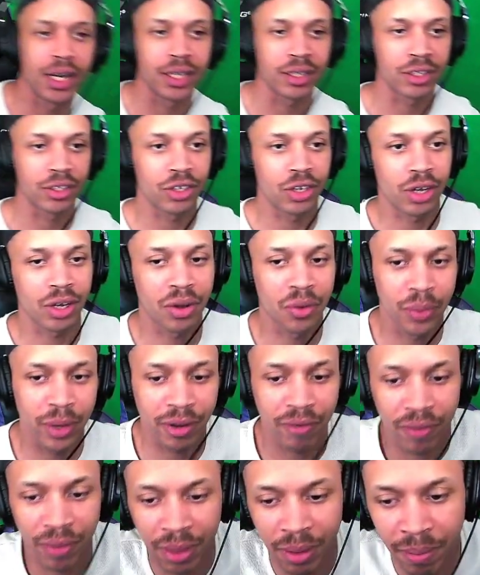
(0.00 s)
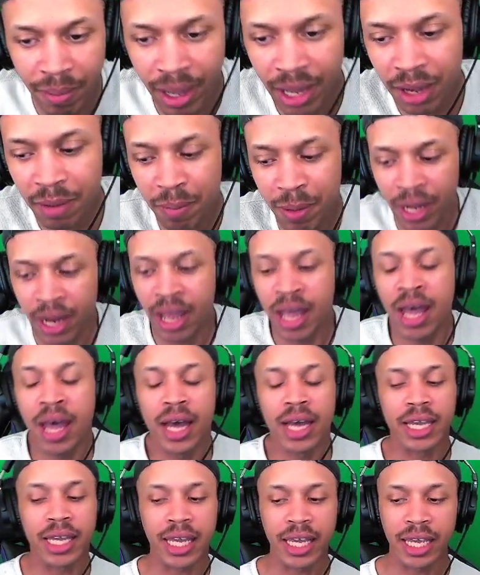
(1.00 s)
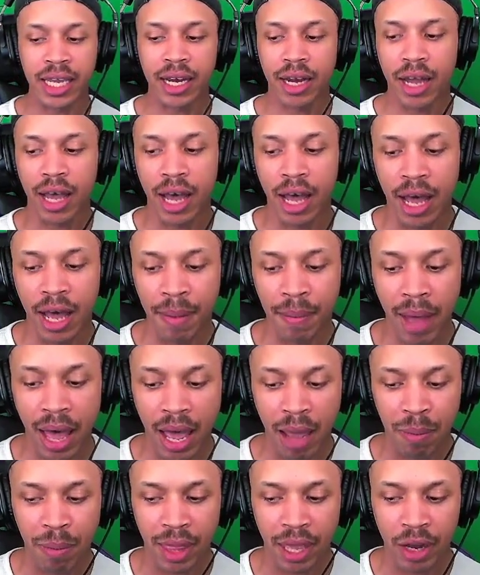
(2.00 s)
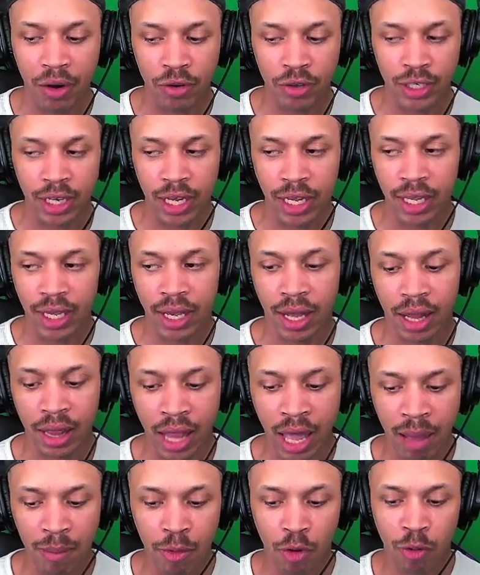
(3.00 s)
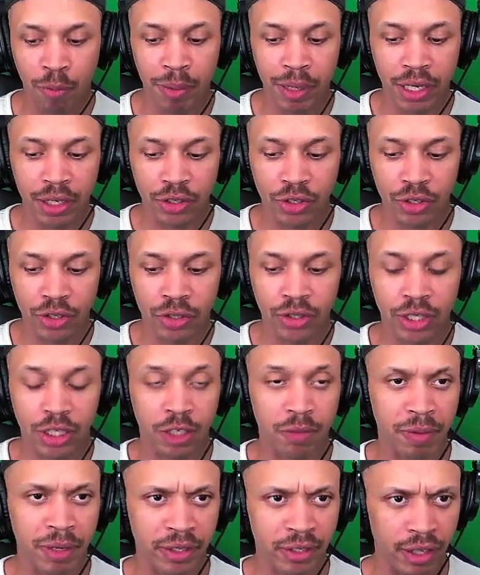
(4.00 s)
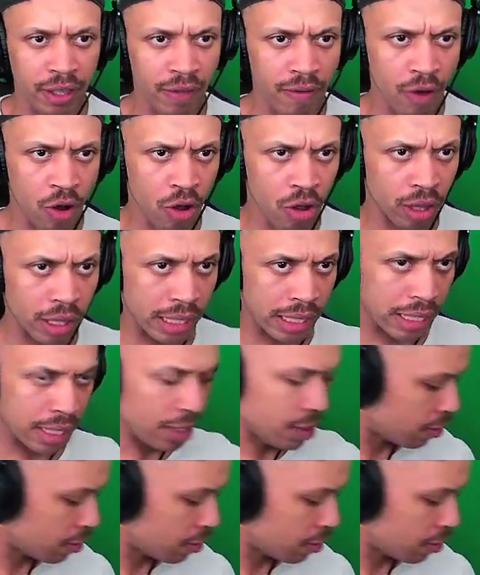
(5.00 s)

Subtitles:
to talk away from the mic, but again, I plan on taking a lot more pictures, especially of all of these,